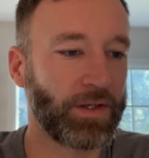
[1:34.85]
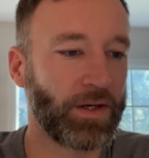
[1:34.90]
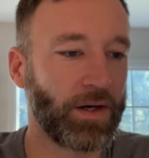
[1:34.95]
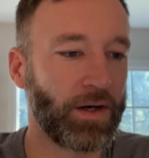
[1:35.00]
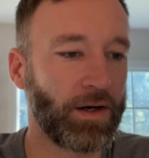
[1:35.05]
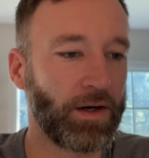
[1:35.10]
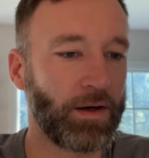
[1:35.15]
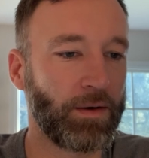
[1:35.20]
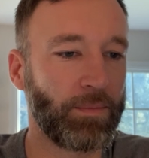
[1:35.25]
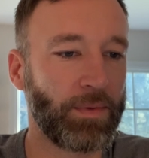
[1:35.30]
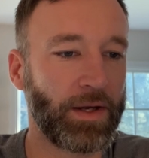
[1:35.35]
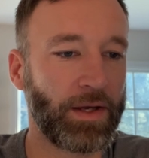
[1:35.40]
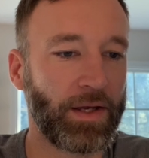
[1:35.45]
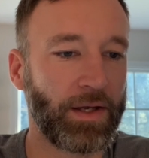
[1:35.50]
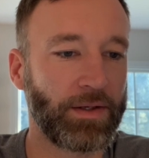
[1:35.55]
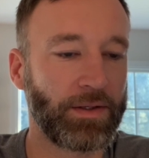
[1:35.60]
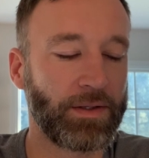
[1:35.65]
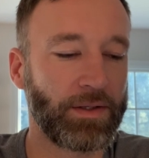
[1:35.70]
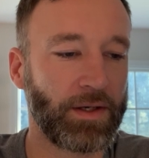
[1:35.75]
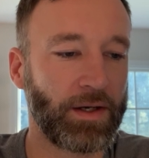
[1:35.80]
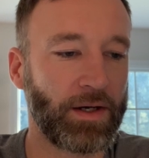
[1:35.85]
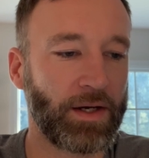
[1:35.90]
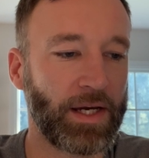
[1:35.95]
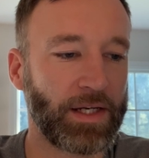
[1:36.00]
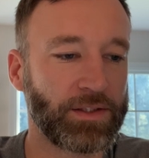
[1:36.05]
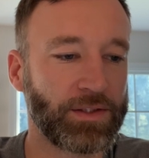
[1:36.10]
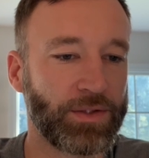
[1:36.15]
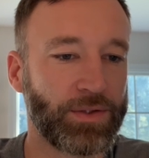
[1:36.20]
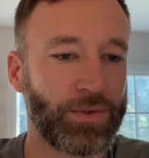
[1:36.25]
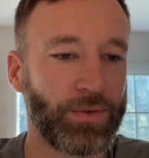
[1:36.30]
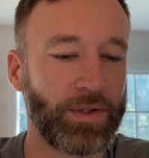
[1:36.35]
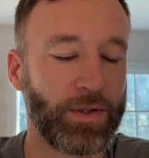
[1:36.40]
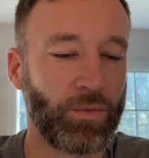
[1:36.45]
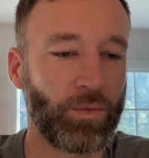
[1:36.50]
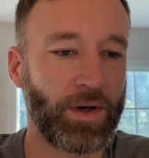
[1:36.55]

and execute it